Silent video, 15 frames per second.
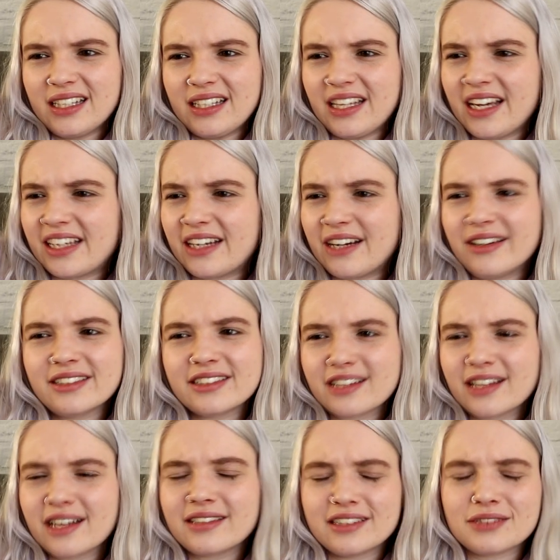Yeah,
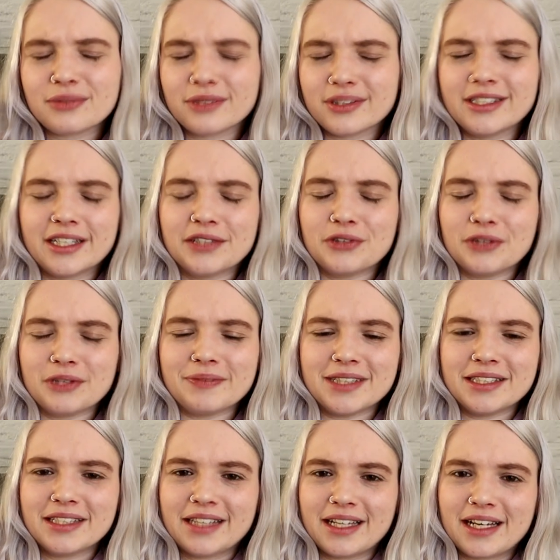characters like this really annoy
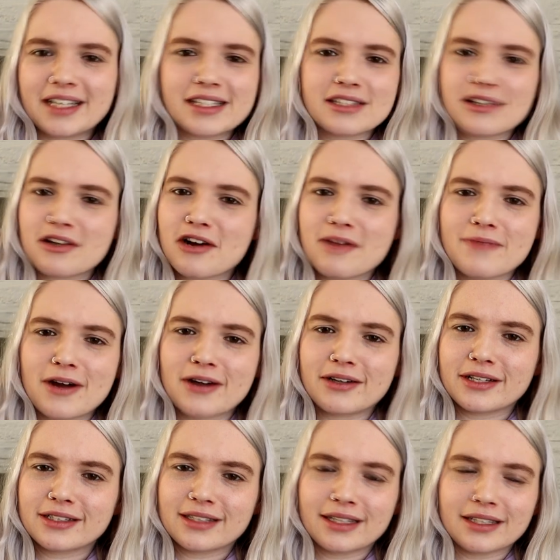me. And I can talk about
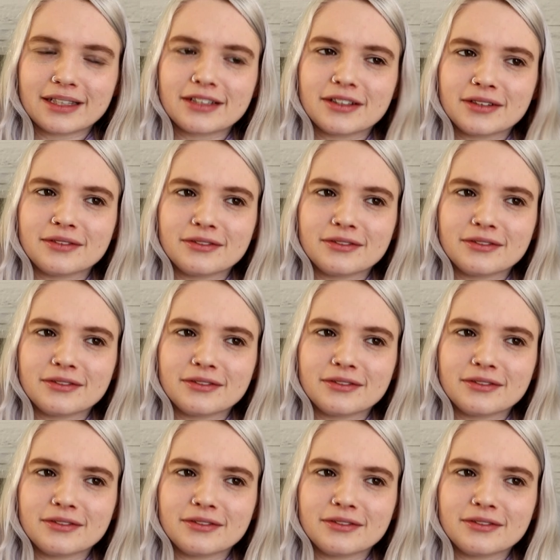it like...